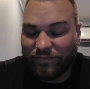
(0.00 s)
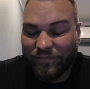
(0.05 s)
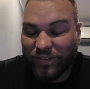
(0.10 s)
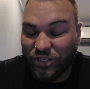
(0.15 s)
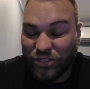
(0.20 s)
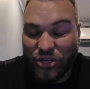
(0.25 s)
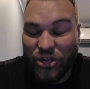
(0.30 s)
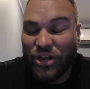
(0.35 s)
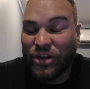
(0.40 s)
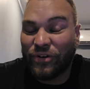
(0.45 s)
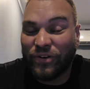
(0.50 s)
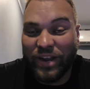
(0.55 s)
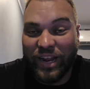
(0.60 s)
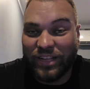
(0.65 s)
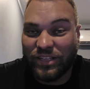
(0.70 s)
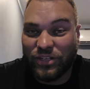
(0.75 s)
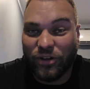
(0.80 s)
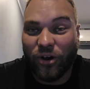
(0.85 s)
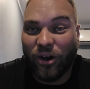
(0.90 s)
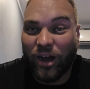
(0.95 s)

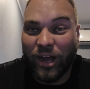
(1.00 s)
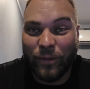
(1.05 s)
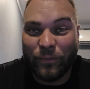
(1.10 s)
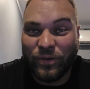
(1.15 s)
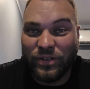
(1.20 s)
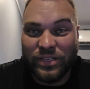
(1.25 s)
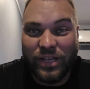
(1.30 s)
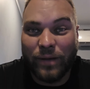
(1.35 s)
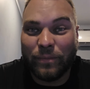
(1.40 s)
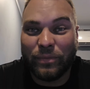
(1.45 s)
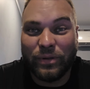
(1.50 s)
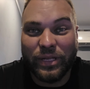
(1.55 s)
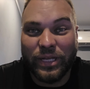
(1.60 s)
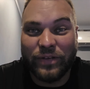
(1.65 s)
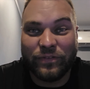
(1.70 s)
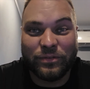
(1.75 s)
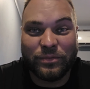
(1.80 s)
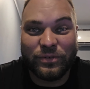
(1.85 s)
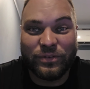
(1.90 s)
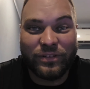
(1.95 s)
turnaround time was
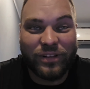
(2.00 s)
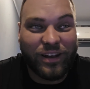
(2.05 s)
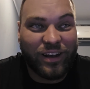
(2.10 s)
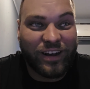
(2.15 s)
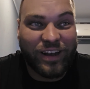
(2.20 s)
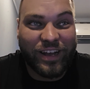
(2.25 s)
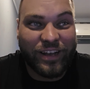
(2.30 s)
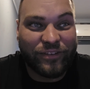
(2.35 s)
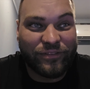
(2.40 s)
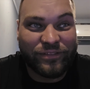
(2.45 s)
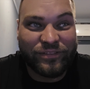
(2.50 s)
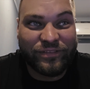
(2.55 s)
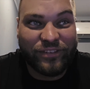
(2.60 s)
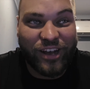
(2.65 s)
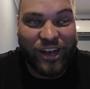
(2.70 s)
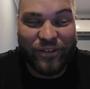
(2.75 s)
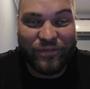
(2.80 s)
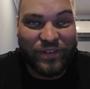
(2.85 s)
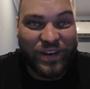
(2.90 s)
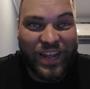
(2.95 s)
unbelievable.
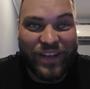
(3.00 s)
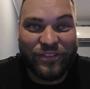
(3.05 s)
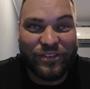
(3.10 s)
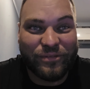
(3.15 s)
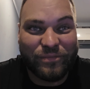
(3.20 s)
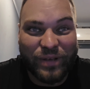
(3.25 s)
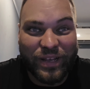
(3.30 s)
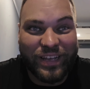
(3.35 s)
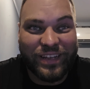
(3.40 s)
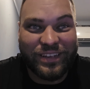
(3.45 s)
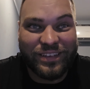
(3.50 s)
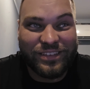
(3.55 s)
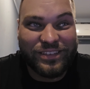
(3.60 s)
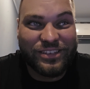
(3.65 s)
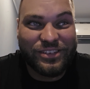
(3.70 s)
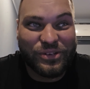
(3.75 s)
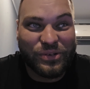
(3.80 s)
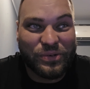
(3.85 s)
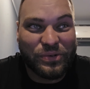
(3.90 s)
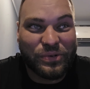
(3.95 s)
I've never been
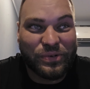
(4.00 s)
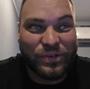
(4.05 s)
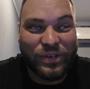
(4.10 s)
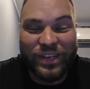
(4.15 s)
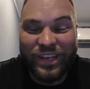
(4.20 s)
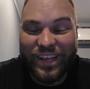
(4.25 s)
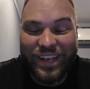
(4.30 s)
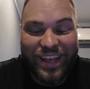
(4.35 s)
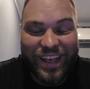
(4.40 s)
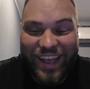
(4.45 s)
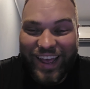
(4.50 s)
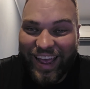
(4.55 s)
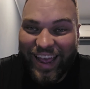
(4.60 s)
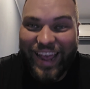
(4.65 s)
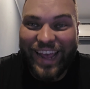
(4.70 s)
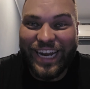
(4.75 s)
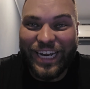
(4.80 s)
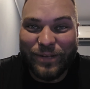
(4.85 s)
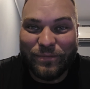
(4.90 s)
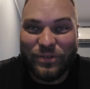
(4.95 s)
to
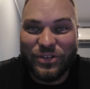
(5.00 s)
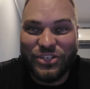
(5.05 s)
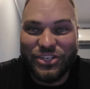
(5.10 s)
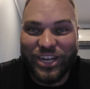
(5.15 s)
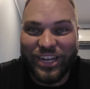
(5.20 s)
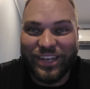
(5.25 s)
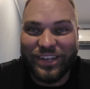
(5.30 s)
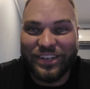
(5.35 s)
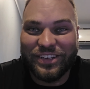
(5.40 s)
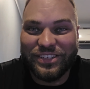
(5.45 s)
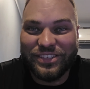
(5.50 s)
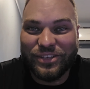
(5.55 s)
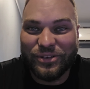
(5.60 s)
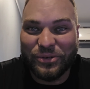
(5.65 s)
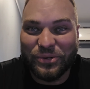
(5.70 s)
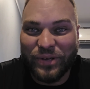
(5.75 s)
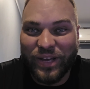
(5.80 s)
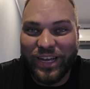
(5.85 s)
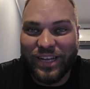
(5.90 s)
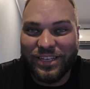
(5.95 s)
any machinist
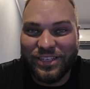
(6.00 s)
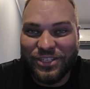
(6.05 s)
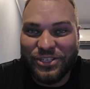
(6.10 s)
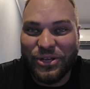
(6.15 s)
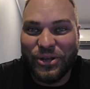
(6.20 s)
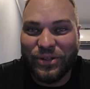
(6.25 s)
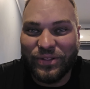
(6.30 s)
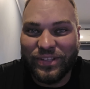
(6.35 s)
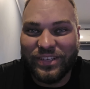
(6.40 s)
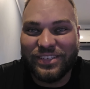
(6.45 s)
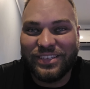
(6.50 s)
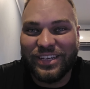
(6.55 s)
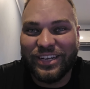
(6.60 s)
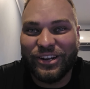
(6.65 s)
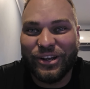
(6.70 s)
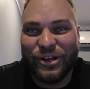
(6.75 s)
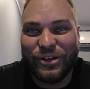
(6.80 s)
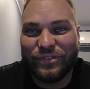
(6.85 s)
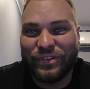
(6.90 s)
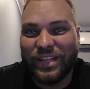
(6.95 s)
who has turned this
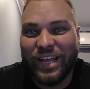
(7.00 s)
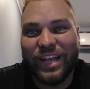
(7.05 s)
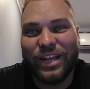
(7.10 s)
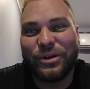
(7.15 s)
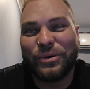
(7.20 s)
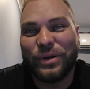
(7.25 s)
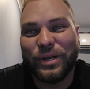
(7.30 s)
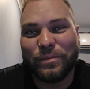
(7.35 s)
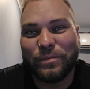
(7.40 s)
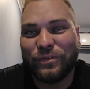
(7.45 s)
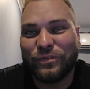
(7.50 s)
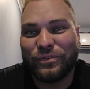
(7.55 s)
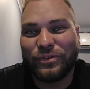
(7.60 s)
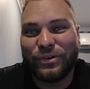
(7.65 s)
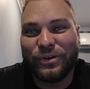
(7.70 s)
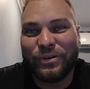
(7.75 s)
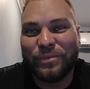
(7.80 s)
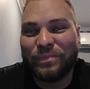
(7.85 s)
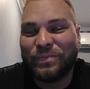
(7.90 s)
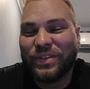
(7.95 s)
thing over that quick
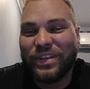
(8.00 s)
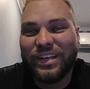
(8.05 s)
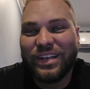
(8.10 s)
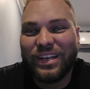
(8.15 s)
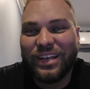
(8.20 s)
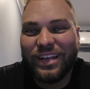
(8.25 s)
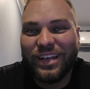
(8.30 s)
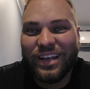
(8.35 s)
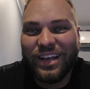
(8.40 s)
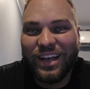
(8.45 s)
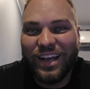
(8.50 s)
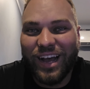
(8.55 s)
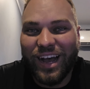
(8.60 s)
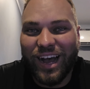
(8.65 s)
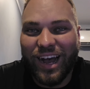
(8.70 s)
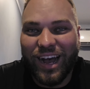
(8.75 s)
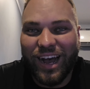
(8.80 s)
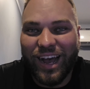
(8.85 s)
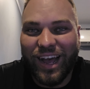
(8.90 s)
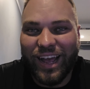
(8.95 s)
before,
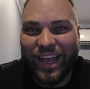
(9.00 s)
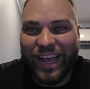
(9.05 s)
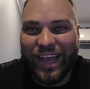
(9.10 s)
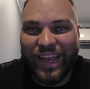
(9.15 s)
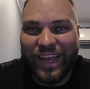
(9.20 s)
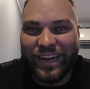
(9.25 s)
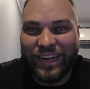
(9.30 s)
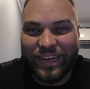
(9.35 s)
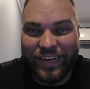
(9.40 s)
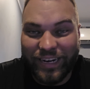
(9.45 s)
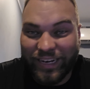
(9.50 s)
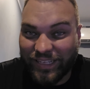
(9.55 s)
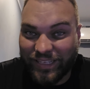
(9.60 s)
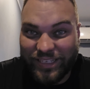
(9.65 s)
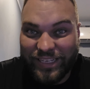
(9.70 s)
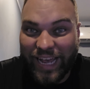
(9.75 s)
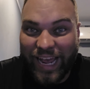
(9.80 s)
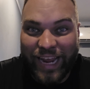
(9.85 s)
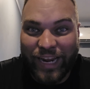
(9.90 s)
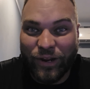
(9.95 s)
and in an
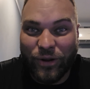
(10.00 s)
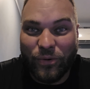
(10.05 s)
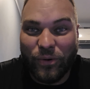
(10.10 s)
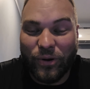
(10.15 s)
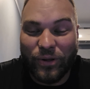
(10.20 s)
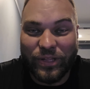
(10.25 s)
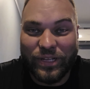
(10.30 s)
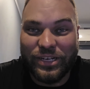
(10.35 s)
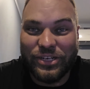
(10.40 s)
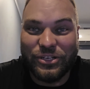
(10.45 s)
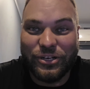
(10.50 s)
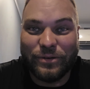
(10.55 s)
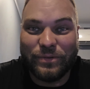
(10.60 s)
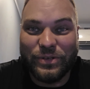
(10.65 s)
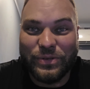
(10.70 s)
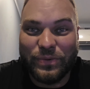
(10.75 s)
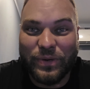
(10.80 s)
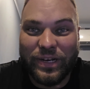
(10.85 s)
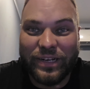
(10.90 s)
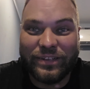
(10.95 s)
insane quality job
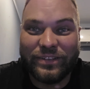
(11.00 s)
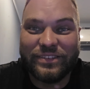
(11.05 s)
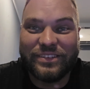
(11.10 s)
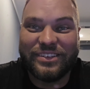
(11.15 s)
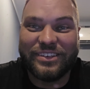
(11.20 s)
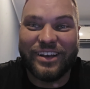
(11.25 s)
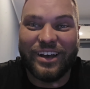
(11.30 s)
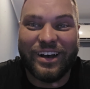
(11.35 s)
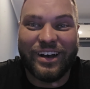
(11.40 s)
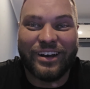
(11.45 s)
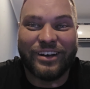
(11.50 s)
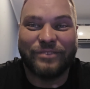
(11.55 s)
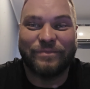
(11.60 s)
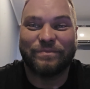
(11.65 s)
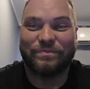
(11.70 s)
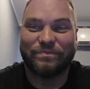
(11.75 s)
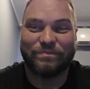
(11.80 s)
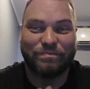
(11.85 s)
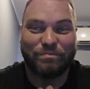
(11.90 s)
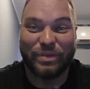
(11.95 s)
as well. So
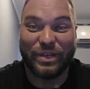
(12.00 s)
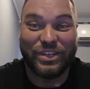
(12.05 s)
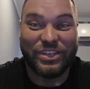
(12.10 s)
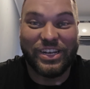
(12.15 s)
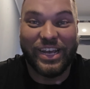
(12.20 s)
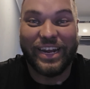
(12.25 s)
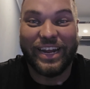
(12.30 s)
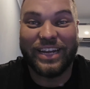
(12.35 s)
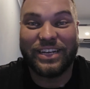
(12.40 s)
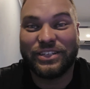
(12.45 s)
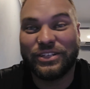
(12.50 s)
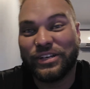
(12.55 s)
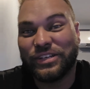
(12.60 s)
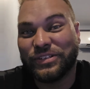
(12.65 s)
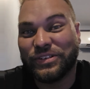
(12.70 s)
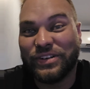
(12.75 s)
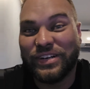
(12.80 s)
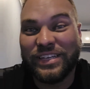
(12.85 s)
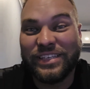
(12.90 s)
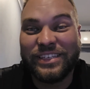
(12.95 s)
big shout out to
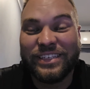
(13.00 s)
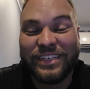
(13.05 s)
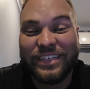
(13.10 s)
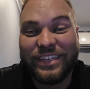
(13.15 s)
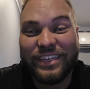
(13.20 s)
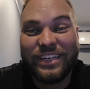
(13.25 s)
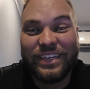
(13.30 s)
those guys.